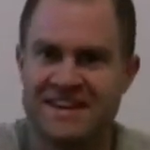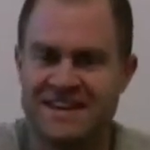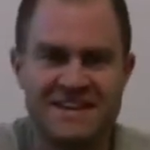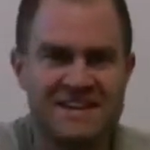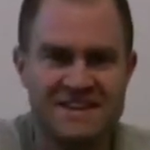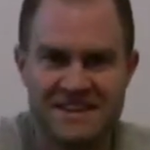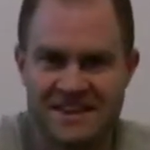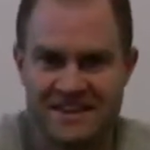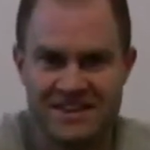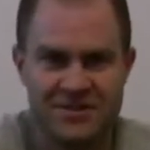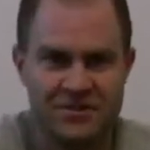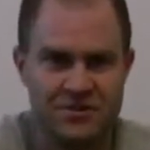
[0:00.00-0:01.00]

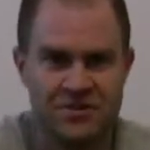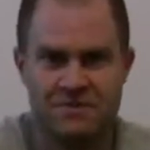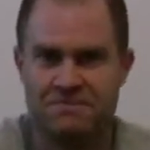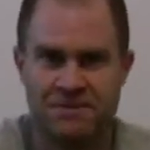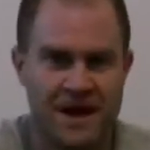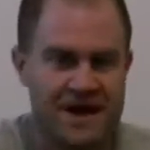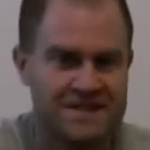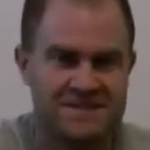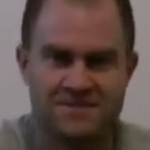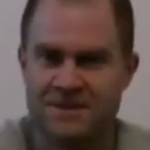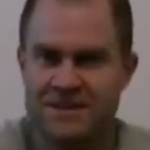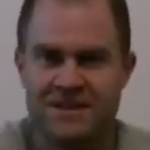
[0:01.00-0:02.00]
anything that you could
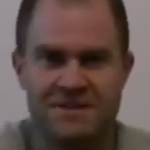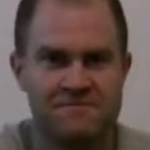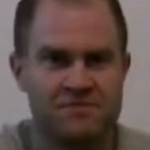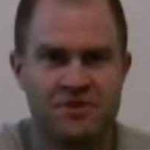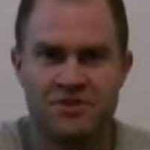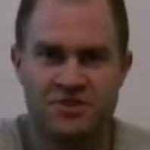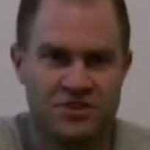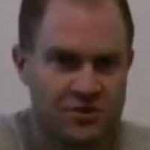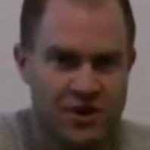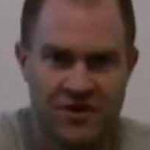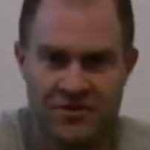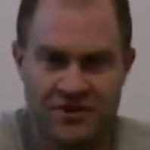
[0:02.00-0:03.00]
possibly
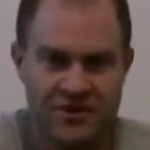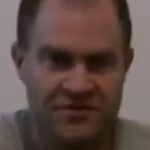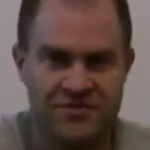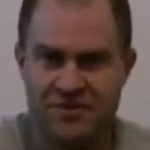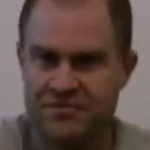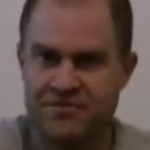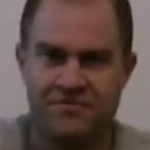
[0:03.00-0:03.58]
do out there on the field,